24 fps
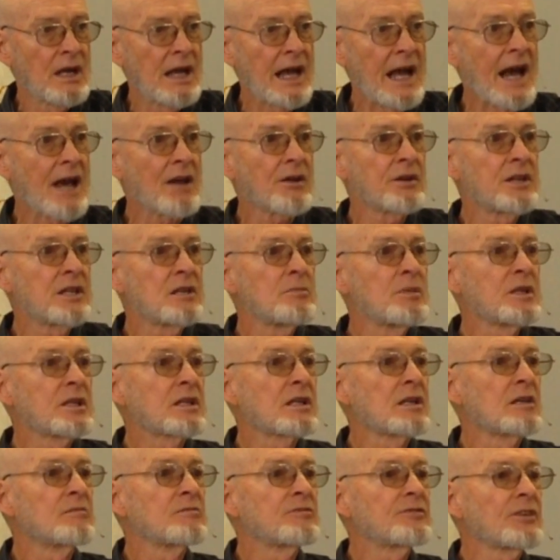How did he
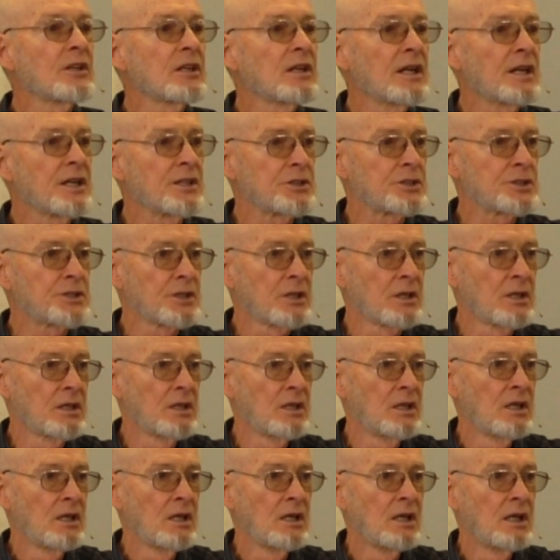become flesh?
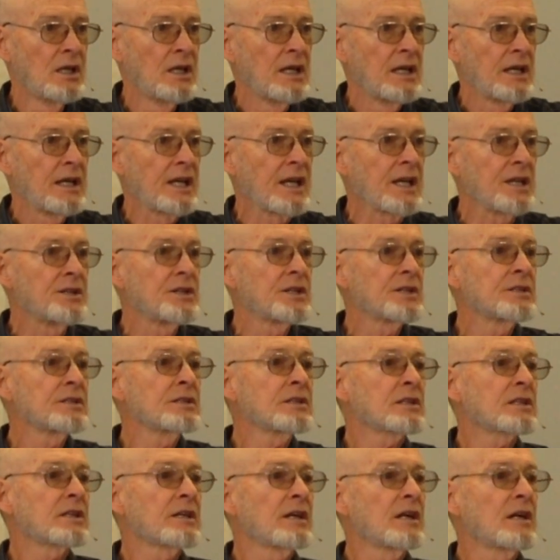He
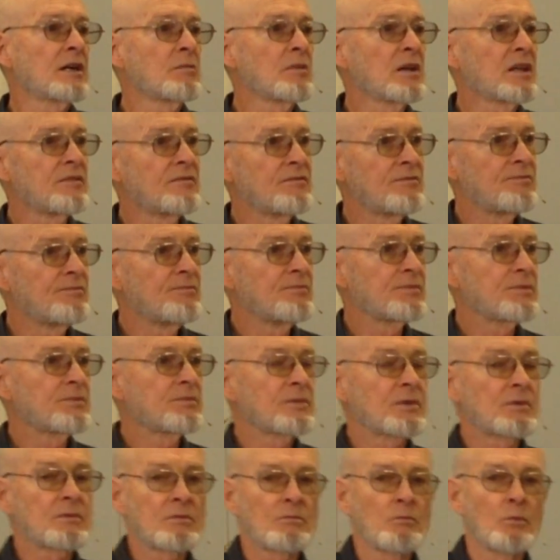didn't come and
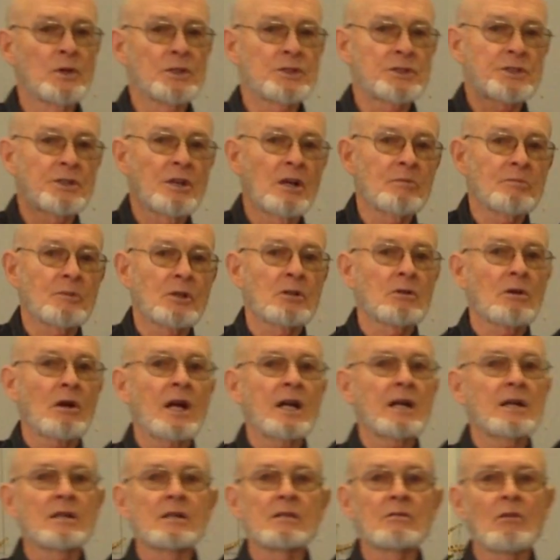with some
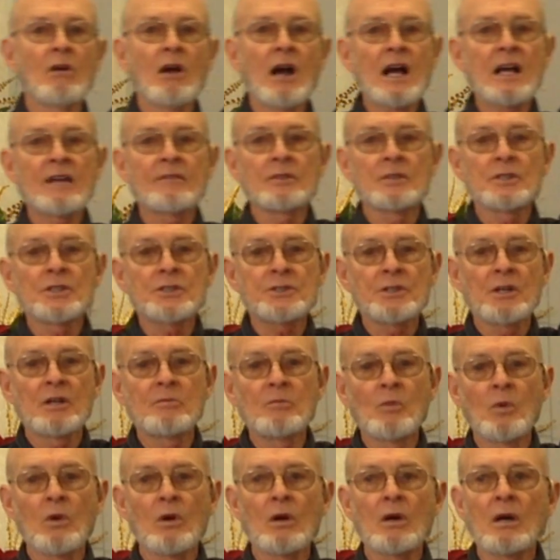great arrival
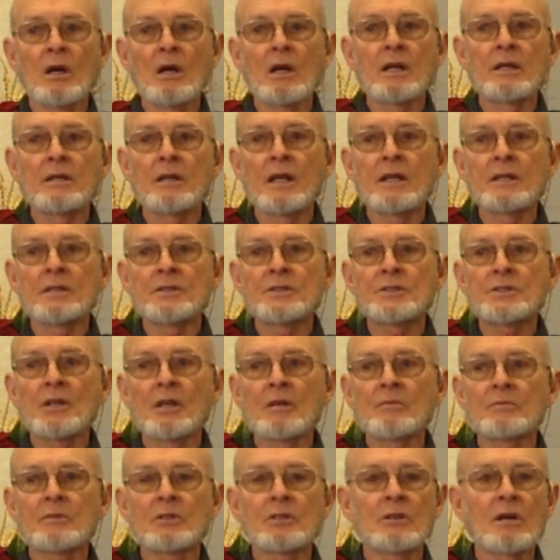somewhere and in
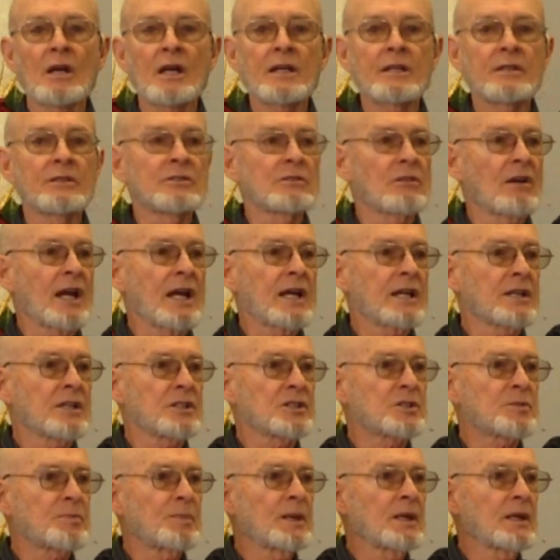some great grand
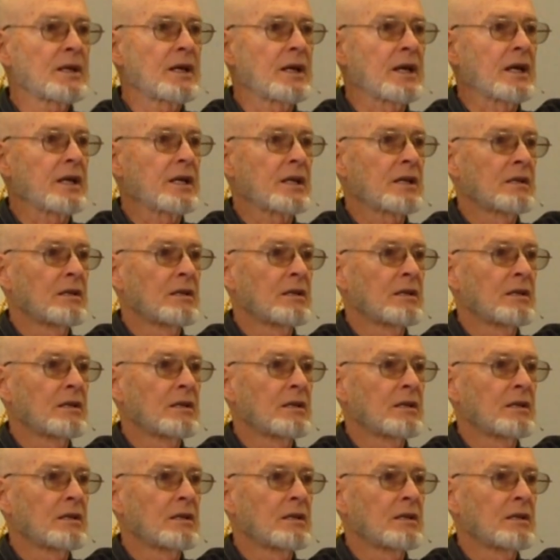display.